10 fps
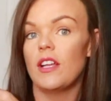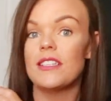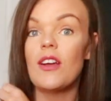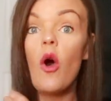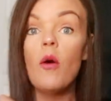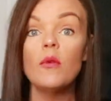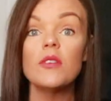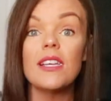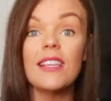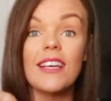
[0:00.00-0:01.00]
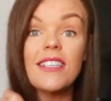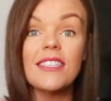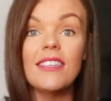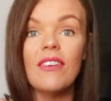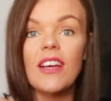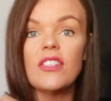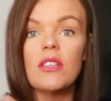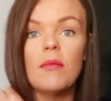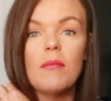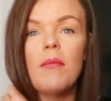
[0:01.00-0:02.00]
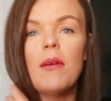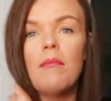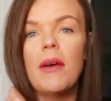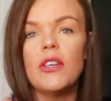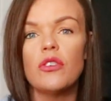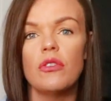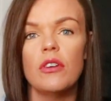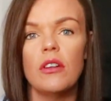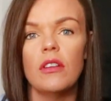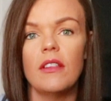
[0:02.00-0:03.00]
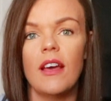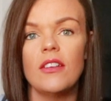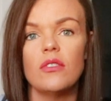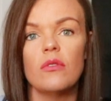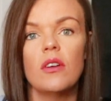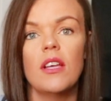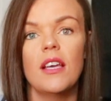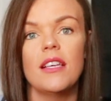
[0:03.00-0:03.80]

It's almost like this sleeve actually, but maybe a bit shorter like that, so